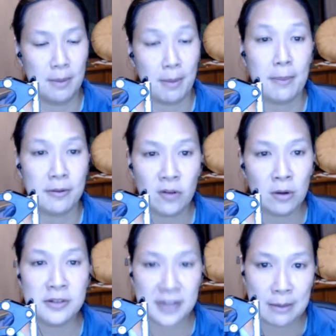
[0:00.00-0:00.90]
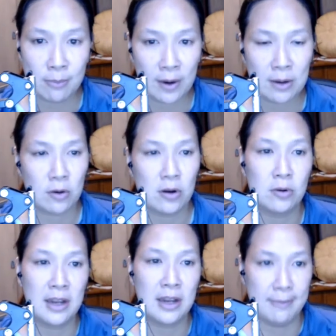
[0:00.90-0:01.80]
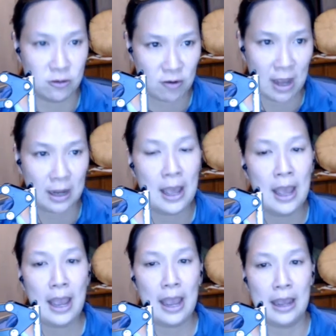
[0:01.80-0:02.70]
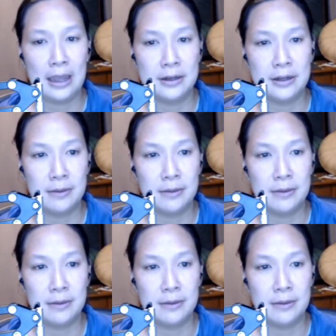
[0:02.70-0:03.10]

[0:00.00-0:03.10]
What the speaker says: purposeful standpoint where you're keeping track and